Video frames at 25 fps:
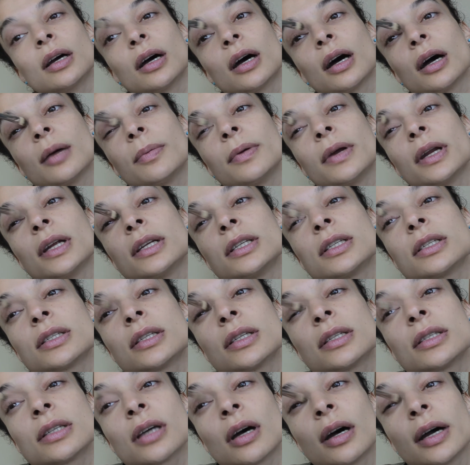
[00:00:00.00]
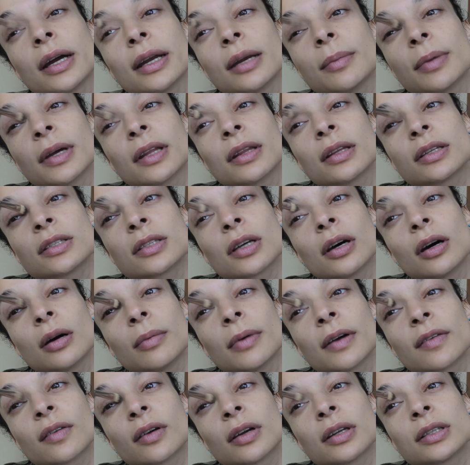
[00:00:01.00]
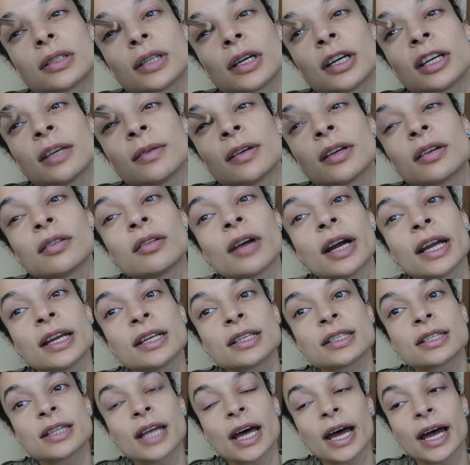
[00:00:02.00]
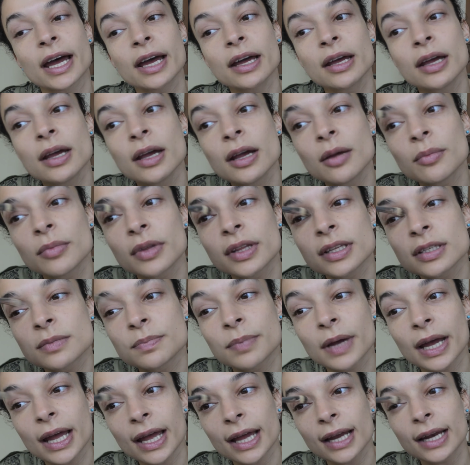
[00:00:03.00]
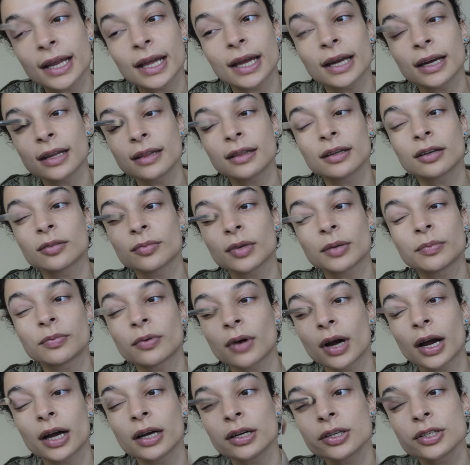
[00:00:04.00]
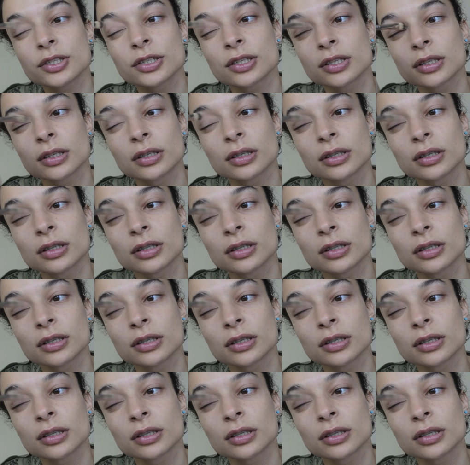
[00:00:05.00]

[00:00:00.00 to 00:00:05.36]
I put it just a tiny bit at the top. I've got a tiny bit of greyness there, but there's barely anything on my brush.